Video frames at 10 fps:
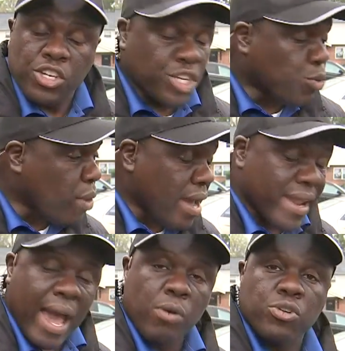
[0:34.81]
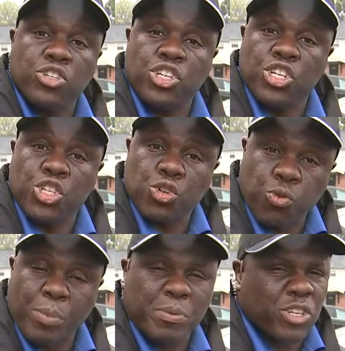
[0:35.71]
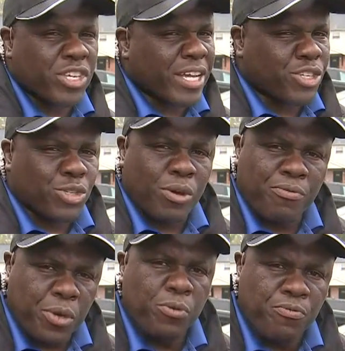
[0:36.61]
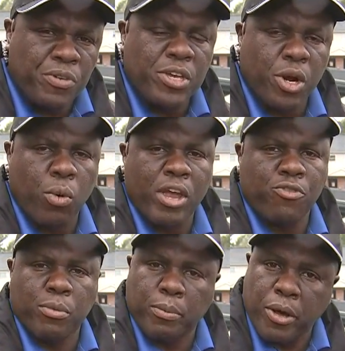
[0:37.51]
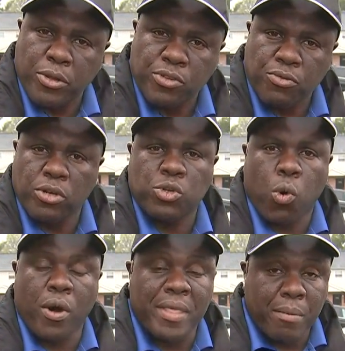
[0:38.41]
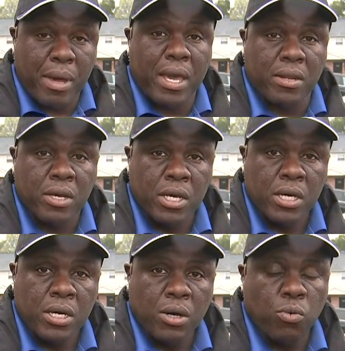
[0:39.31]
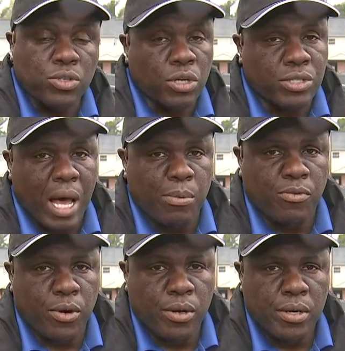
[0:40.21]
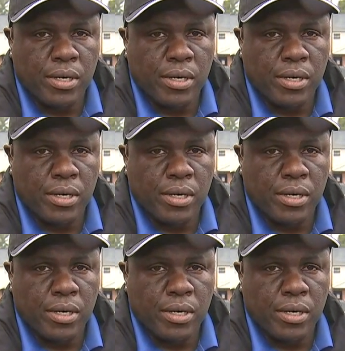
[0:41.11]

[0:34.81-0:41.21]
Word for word: She ran out, she tripped, and she got just a few feet away from her mother's front door, and that man was on top of her.